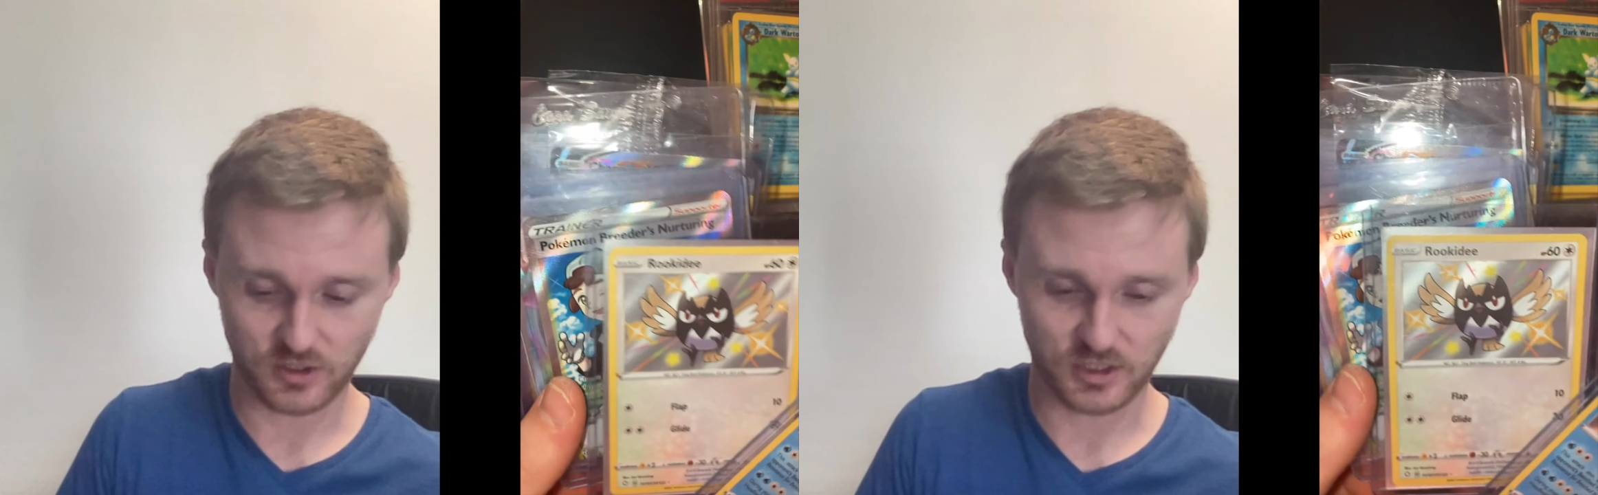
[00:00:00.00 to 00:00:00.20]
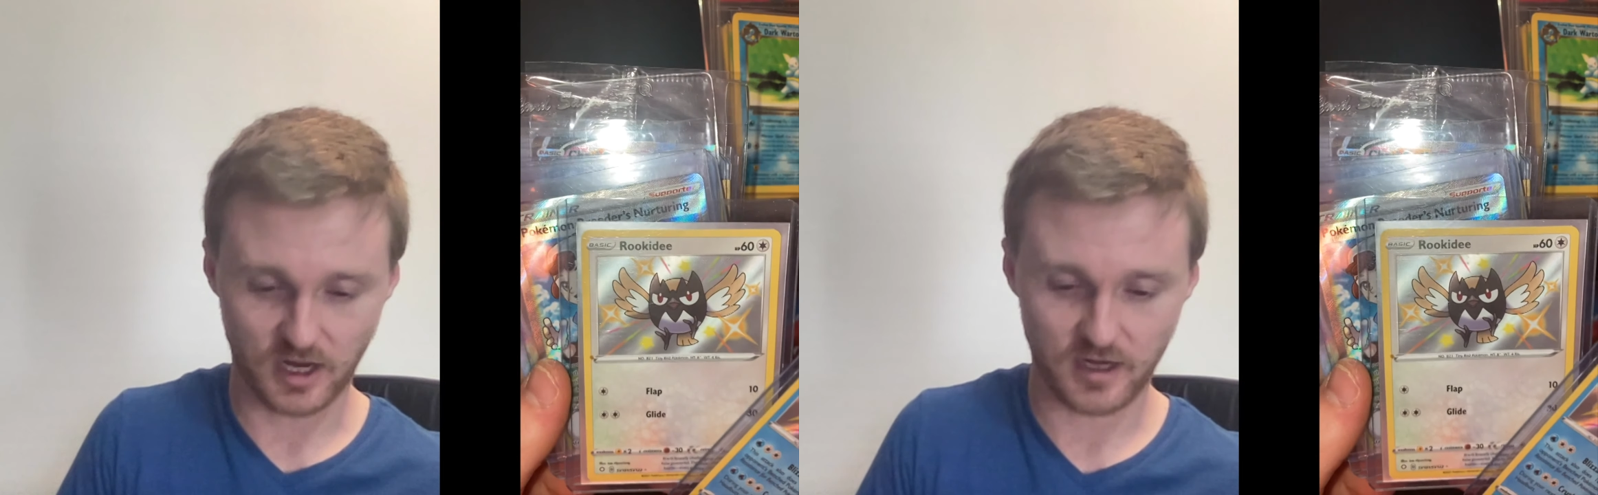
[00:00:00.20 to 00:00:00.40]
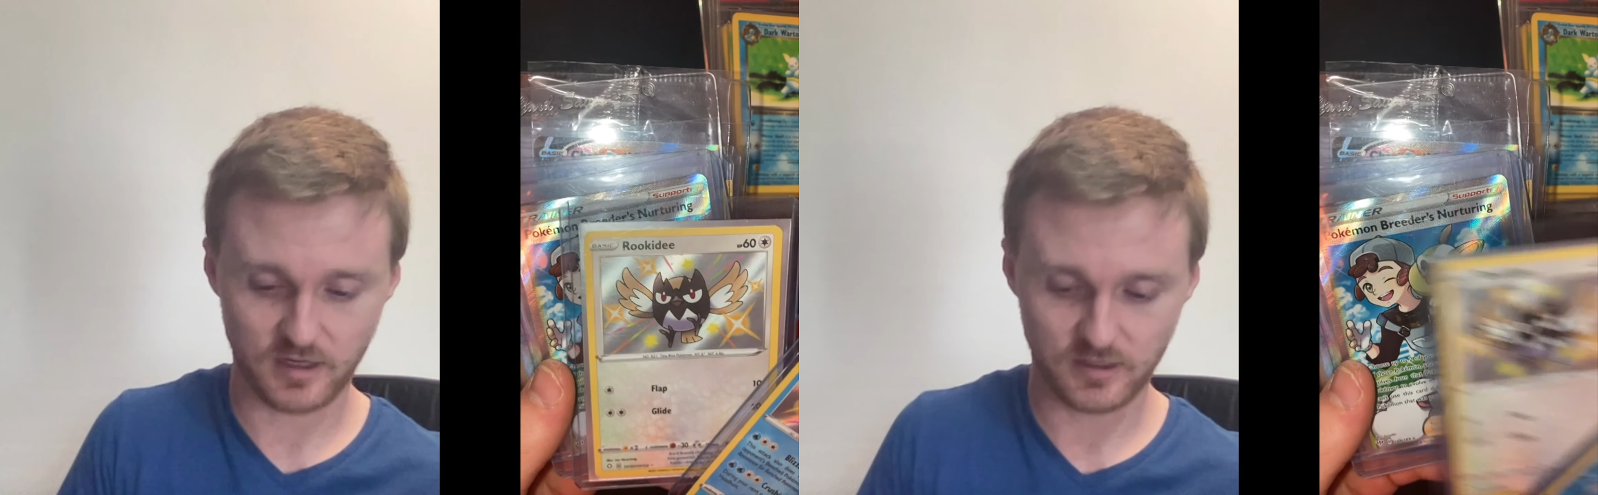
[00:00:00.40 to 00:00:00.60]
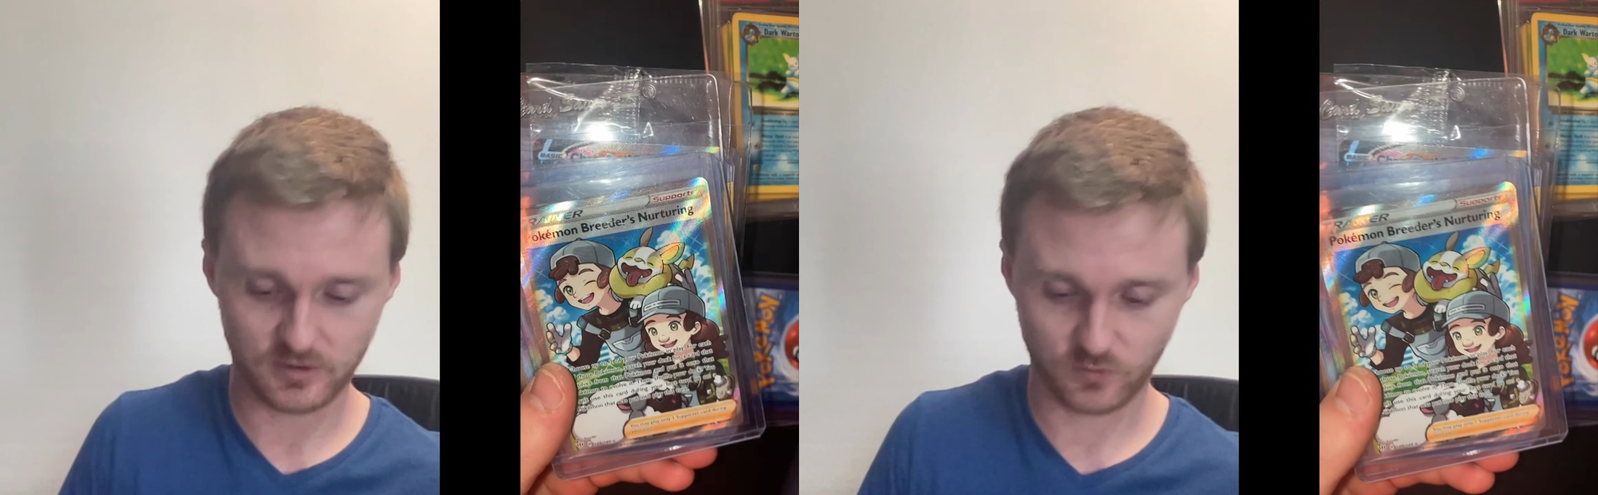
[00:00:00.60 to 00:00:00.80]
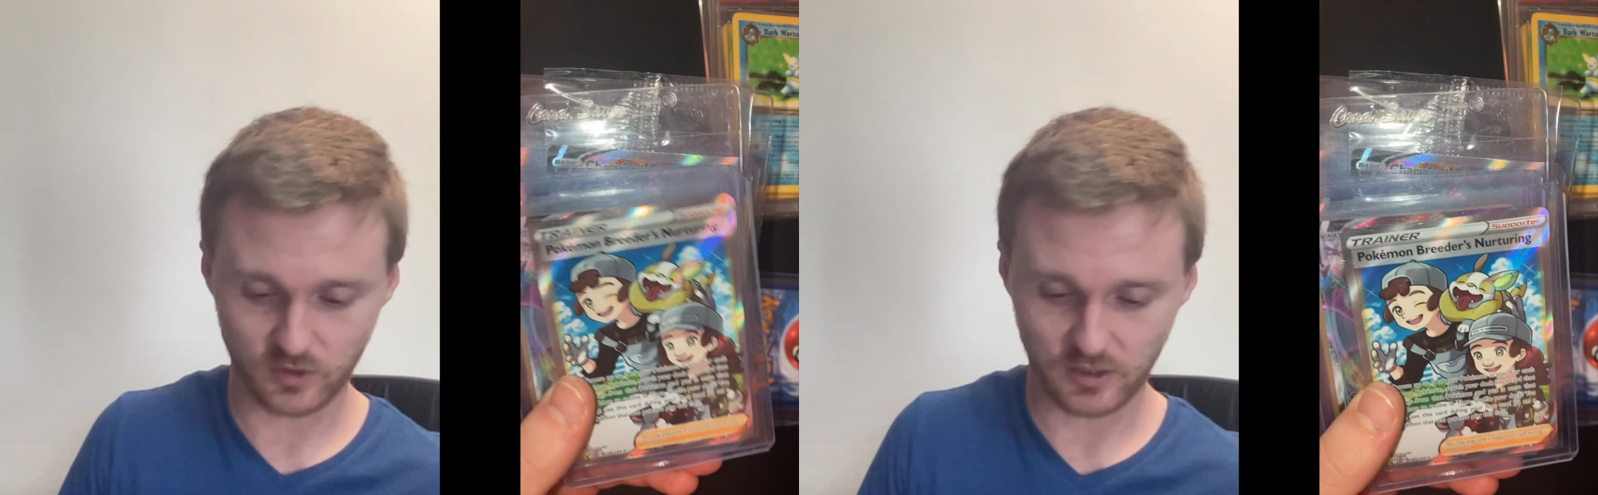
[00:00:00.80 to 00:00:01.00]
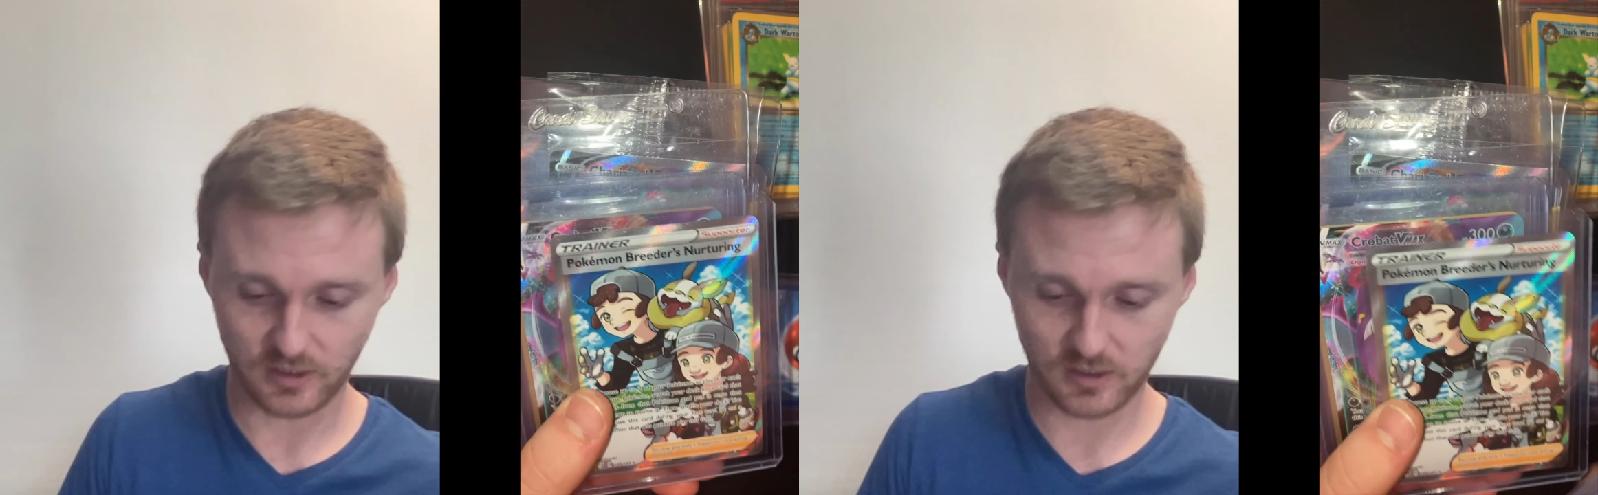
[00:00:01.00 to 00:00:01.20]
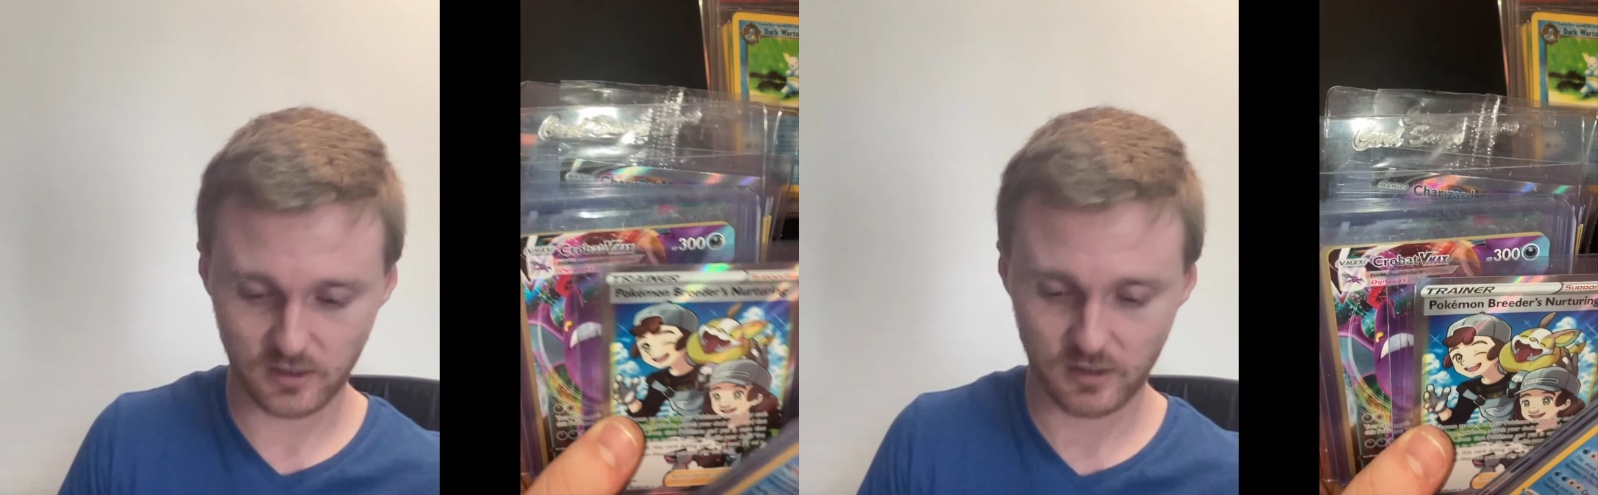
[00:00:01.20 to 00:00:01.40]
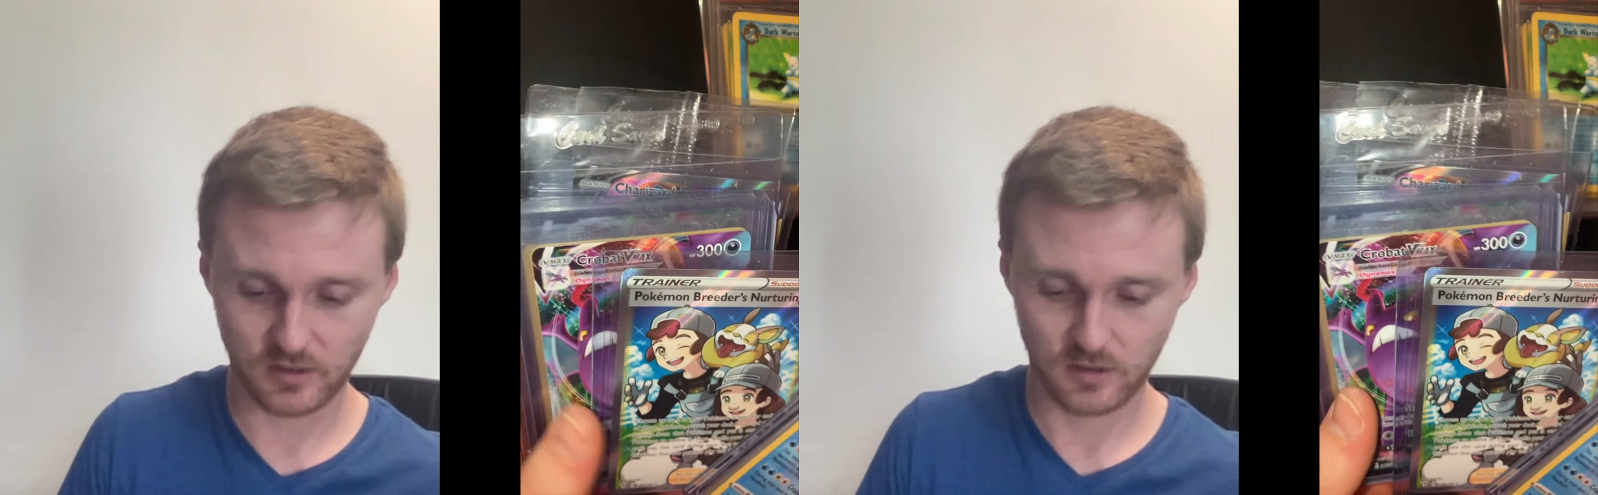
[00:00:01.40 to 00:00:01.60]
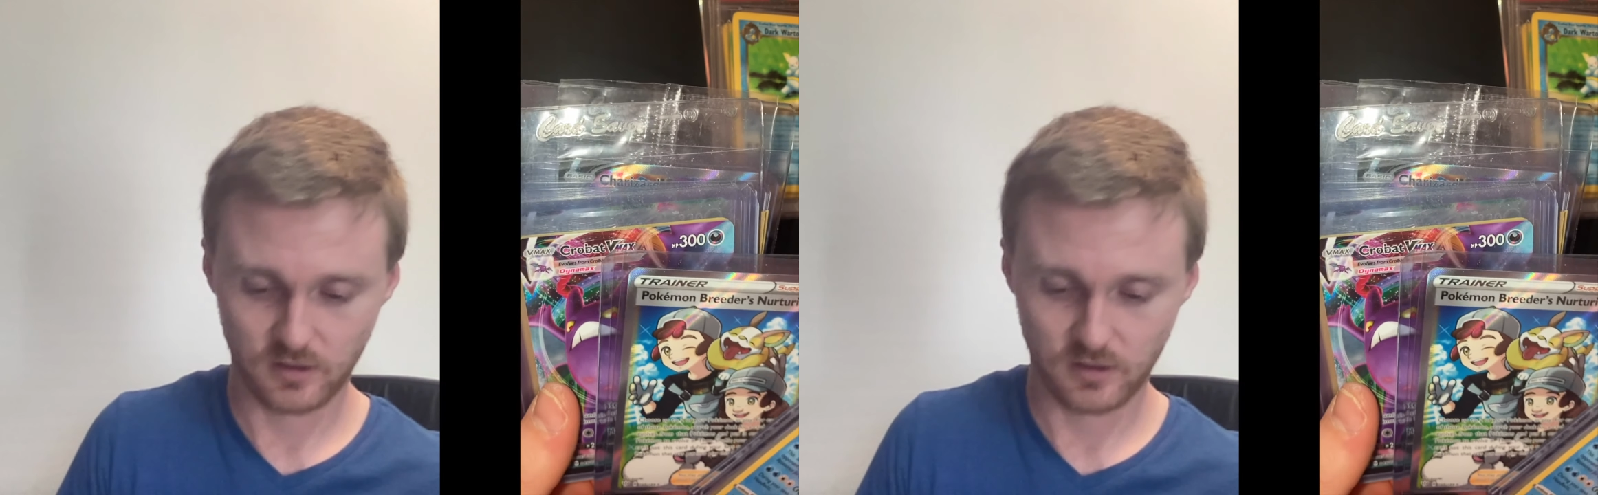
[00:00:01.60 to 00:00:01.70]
shinies. Rookidee,